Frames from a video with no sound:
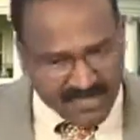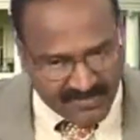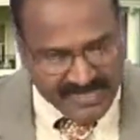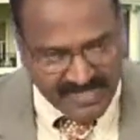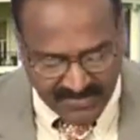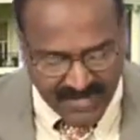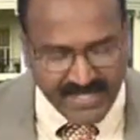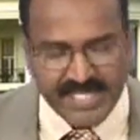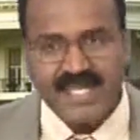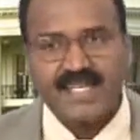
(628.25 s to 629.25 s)
First of
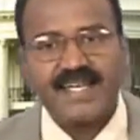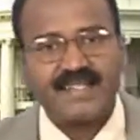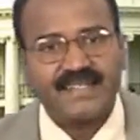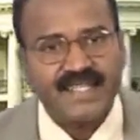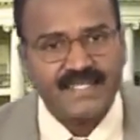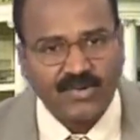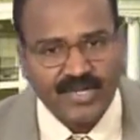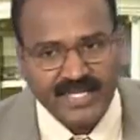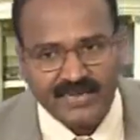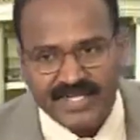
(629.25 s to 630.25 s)
all, let us see the workload